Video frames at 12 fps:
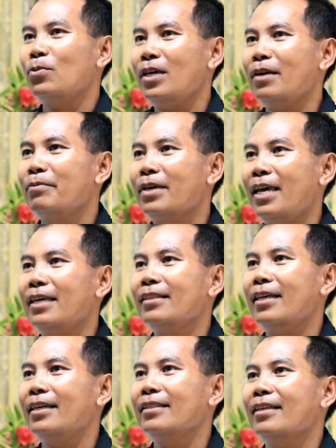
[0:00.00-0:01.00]
we have
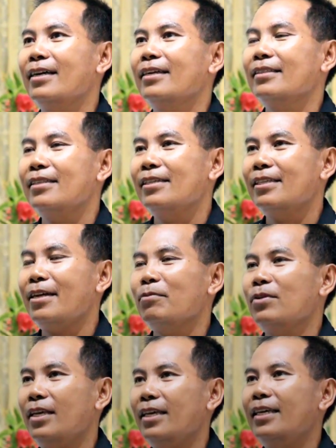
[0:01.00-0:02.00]
gained that
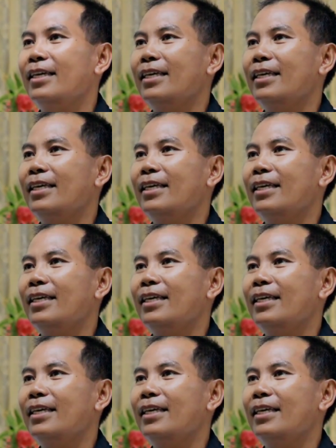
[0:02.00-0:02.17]
testimony.